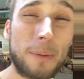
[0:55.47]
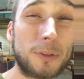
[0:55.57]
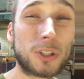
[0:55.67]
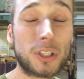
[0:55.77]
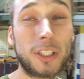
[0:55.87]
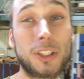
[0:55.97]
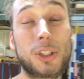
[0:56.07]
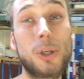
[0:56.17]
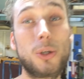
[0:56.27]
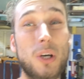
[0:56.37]
I'm just going to
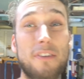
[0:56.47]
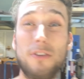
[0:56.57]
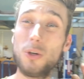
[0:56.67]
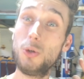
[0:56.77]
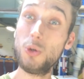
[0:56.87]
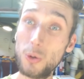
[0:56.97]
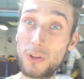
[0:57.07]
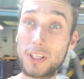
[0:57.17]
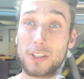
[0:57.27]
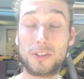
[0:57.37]
show you a few new
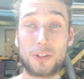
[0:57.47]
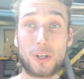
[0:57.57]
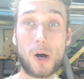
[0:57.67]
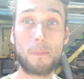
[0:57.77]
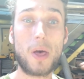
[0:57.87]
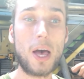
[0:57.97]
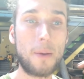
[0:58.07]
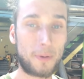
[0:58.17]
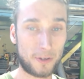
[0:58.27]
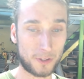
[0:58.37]
things in the shop
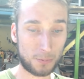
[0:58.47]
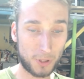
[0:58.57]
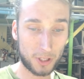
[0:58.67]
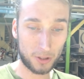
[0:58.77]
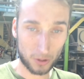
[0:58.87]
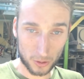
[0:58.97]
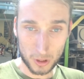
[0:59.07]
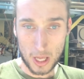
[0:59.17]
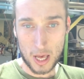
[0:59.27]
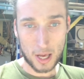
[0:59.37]
because it's pretty cool,
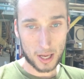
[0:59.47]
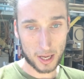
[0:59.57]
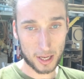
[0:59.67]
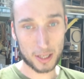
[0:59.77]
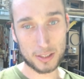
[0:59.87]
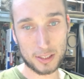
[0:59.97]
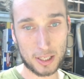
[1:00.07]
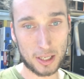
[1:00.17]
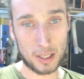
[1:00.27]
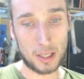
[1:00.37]
and
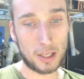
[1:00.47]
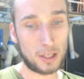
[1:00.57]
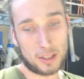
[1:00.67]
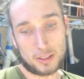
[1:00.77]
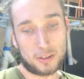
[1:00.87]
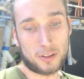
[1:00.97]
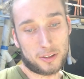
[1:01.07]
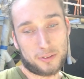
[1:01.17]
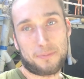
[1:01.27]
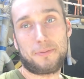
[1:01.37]
you
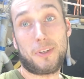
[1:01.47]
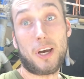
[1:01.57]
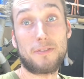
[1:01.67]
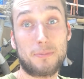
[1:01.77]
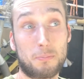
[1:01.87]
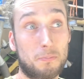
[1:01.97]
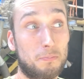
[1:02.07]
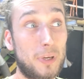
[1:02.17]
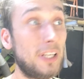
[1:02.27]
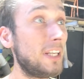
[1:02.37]
know, you haven't
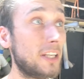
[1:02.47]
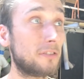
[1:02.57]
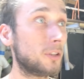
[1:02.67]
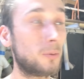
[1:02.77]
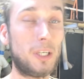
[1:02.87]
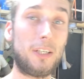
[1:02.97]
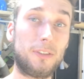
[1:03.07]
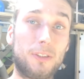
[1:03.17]
been here for a while,